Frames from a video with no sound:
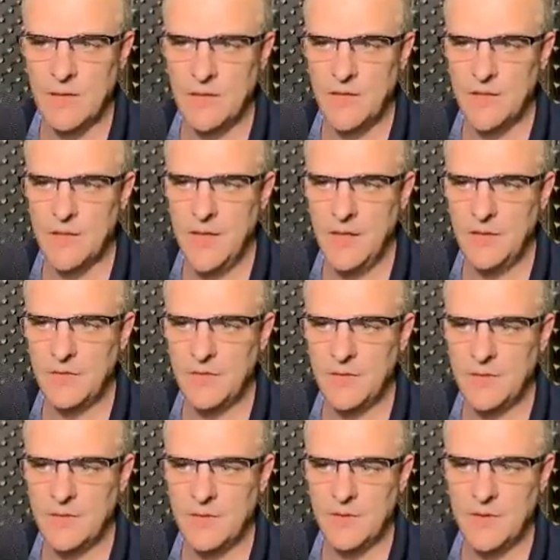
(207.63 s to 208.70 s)
Click Next,
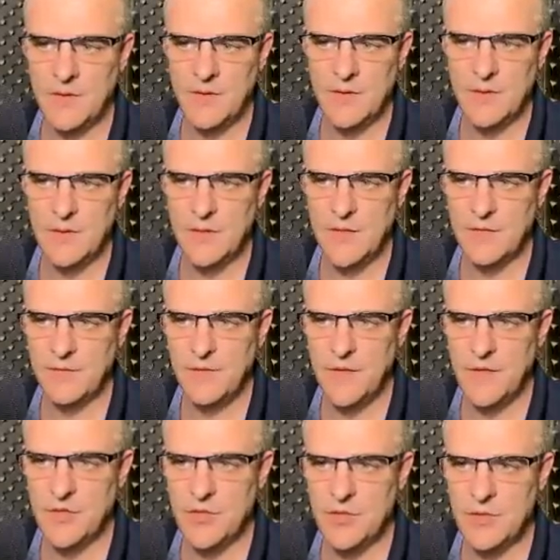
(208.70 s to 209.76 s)
click
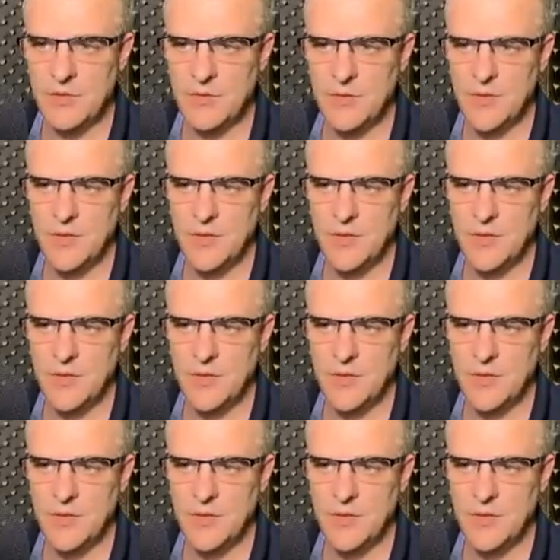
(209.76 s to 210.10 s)
Finish.